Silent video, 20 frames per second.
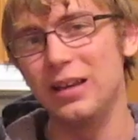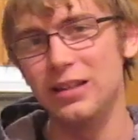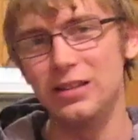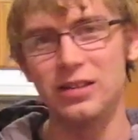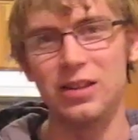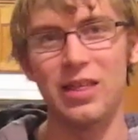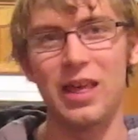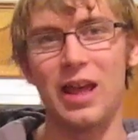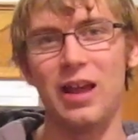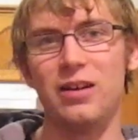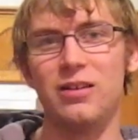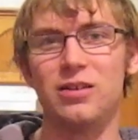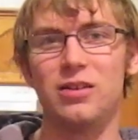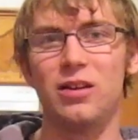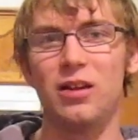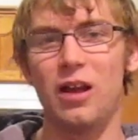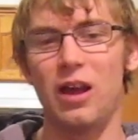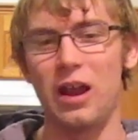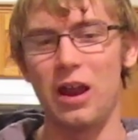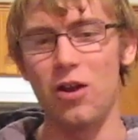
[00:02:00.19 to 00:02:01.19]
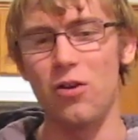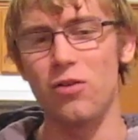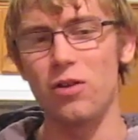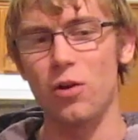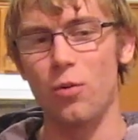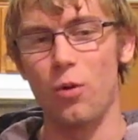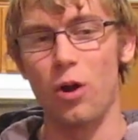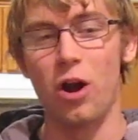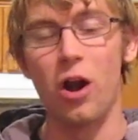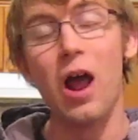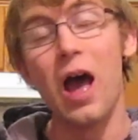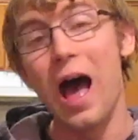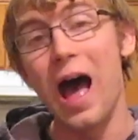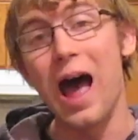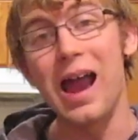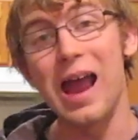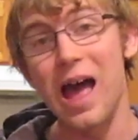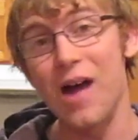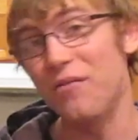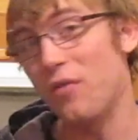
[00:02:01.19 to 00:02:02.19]
into that area where
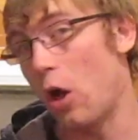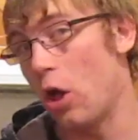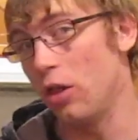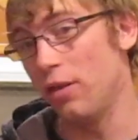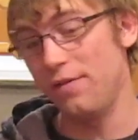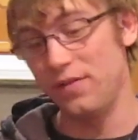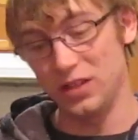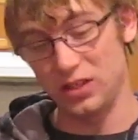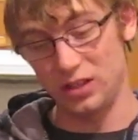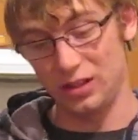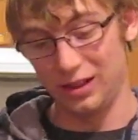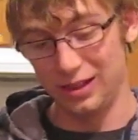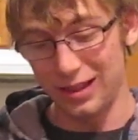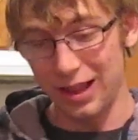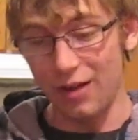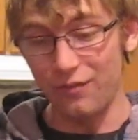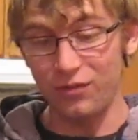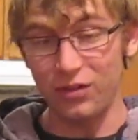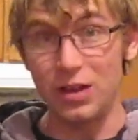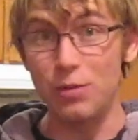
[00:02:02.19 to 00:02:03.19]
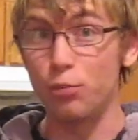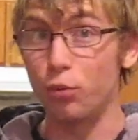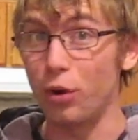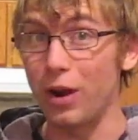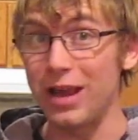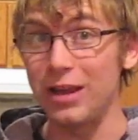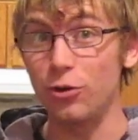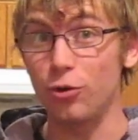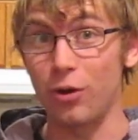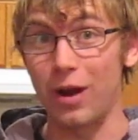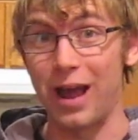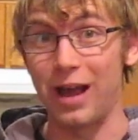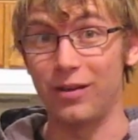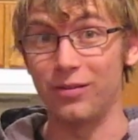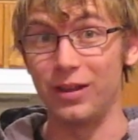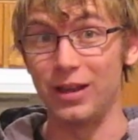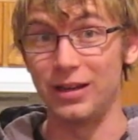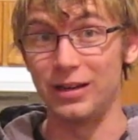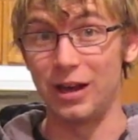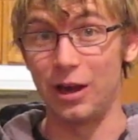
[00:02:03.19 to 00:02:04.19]
I have all of this lovely brain crack
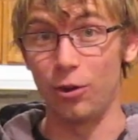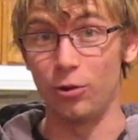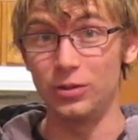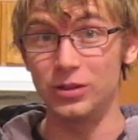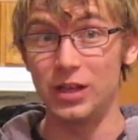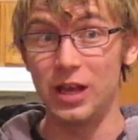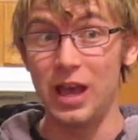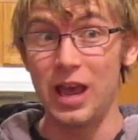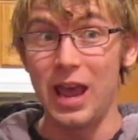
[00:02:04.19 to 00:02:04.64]
laid out,